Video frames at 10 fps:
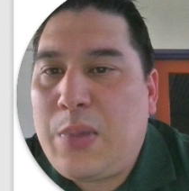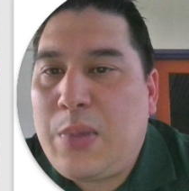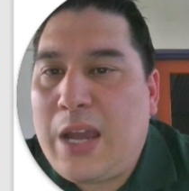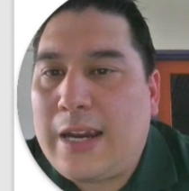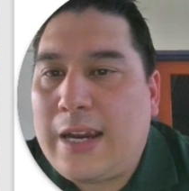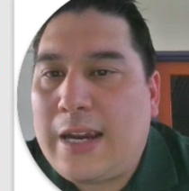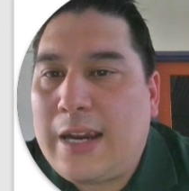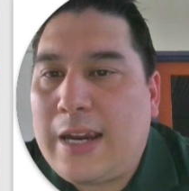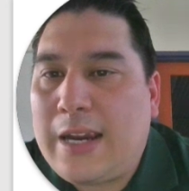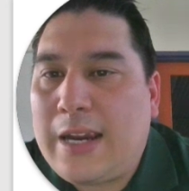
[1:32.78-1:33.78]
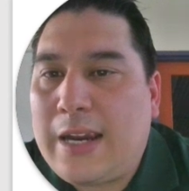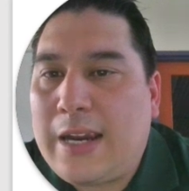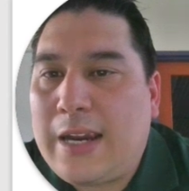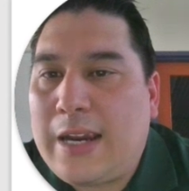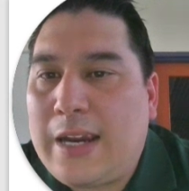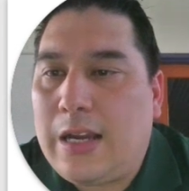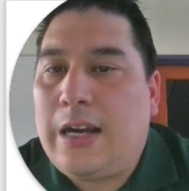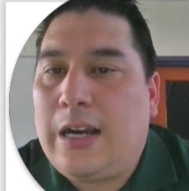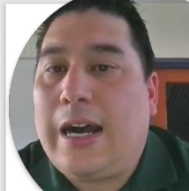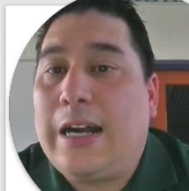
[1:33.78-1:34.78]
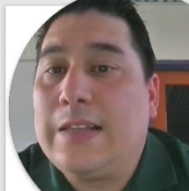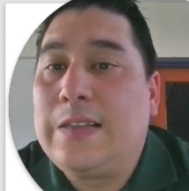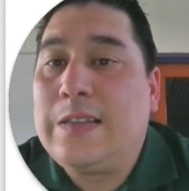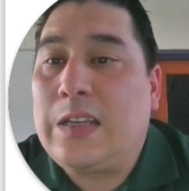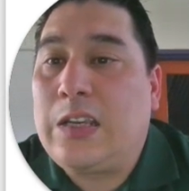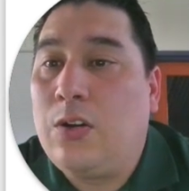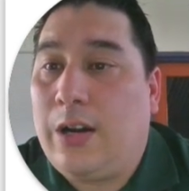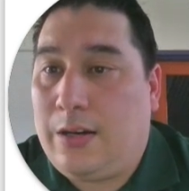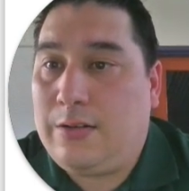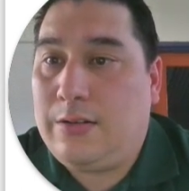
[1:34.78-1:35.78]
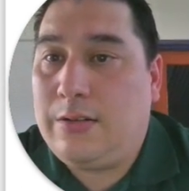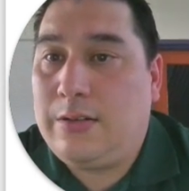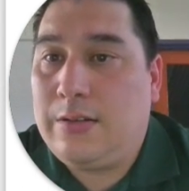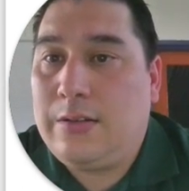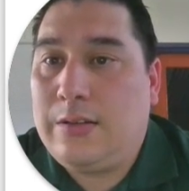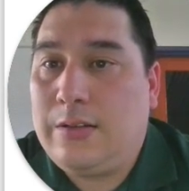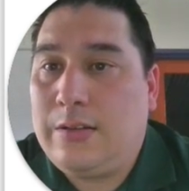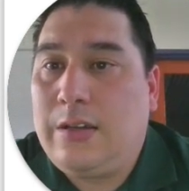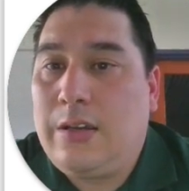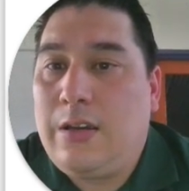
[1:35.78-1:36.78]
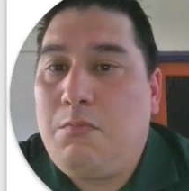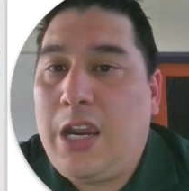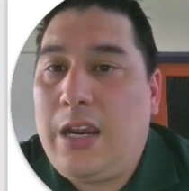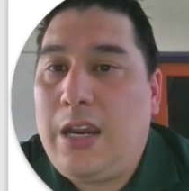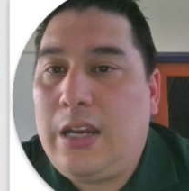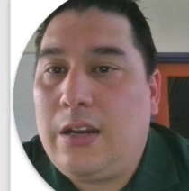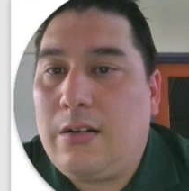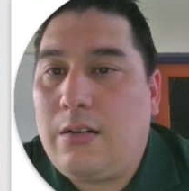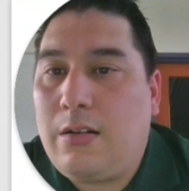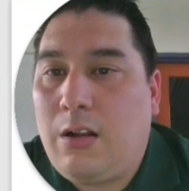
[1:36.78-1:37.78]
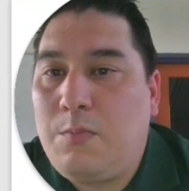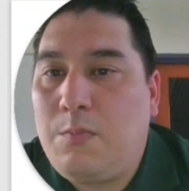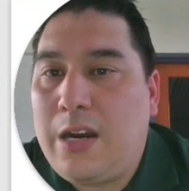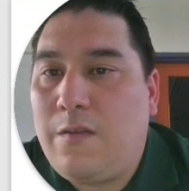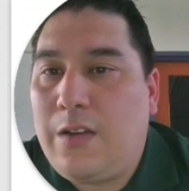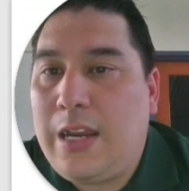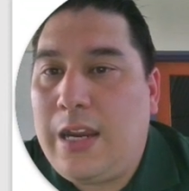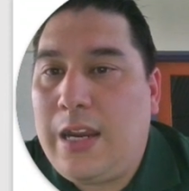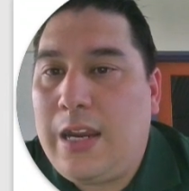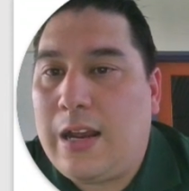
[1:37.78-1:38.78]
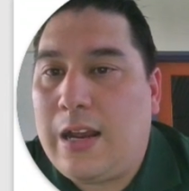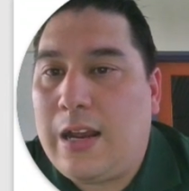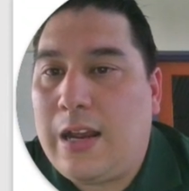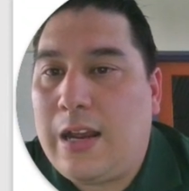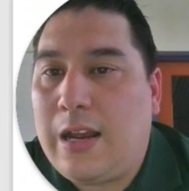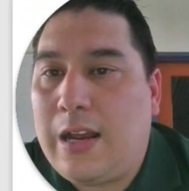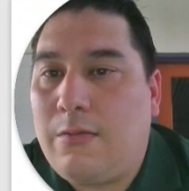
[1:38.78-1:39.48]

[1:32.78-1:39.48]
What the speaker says: packets in the middle here are unsecure, meaning old mate over here with the